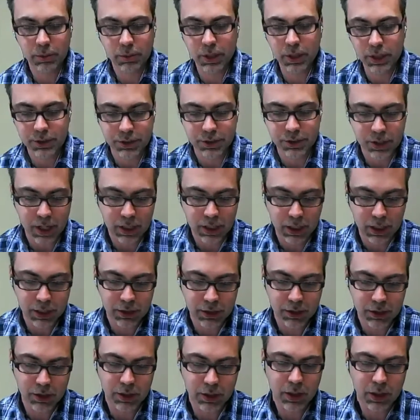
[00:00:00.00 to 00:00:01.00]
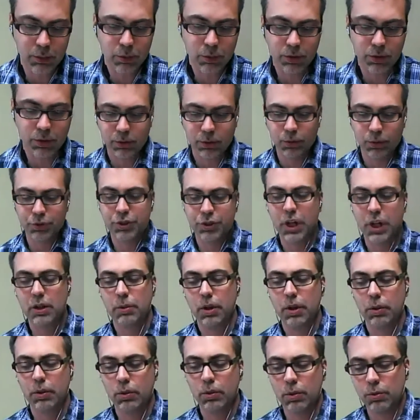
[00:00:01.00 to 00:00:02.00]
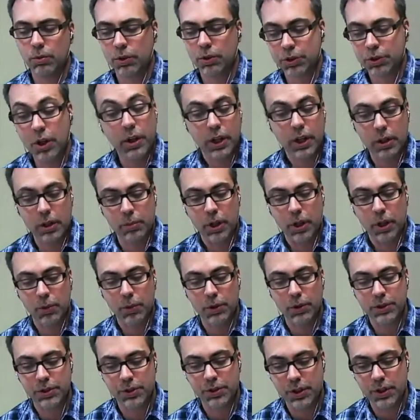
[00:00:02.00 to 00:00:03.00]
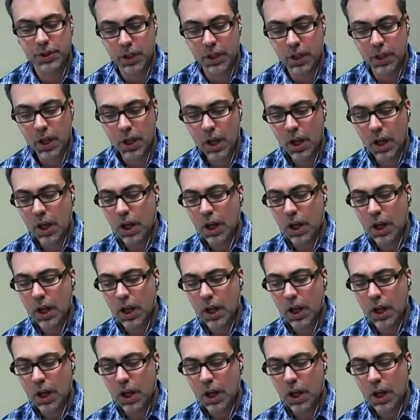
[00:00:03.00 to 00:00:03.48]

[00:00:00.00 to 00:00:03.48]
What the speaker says: get the title out here, and we'll talk about what we're talking about, which is the